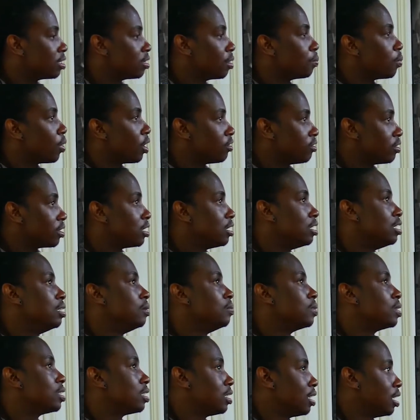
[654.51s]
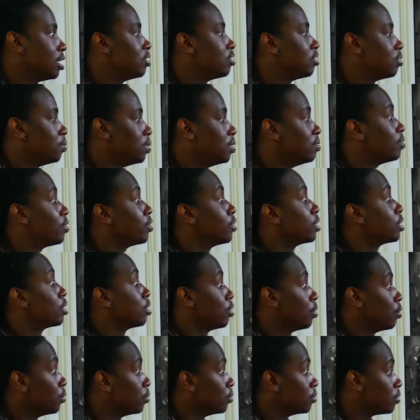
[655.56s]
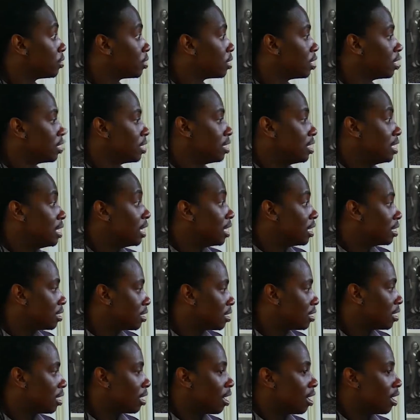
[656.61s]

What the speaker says: the project teams tend to be very close knit,